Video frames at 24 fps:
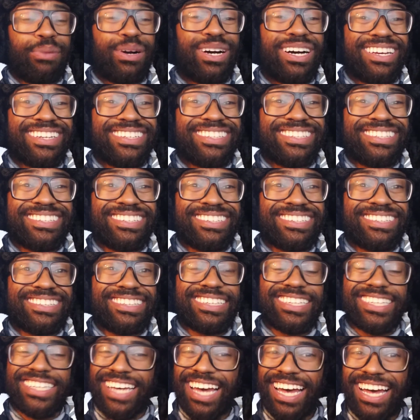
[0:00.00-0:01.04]
But
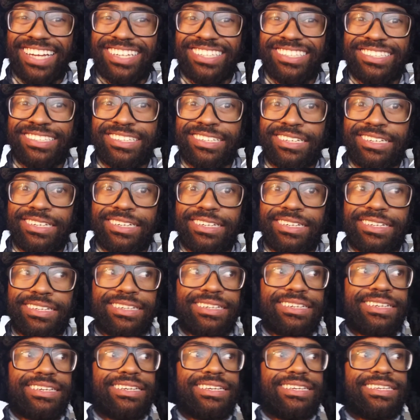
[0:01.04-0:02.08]
the catch
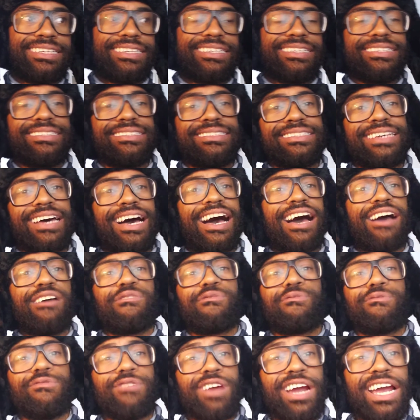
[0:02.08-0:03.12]
is
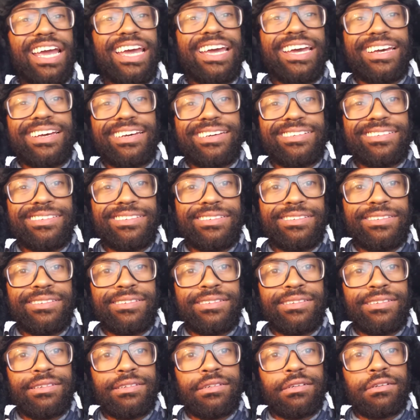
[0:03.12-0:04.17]
Iran
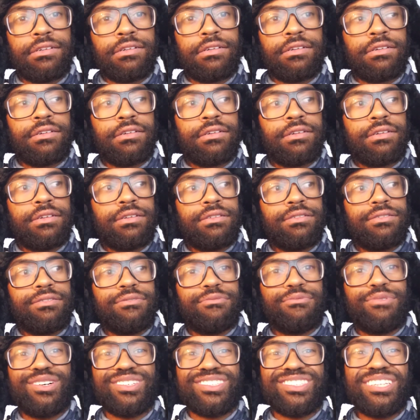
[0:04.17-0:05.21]

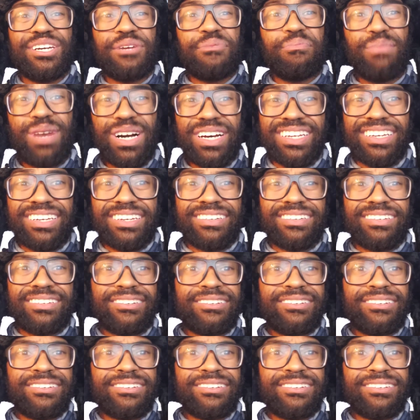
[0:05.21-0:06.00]
wants their money.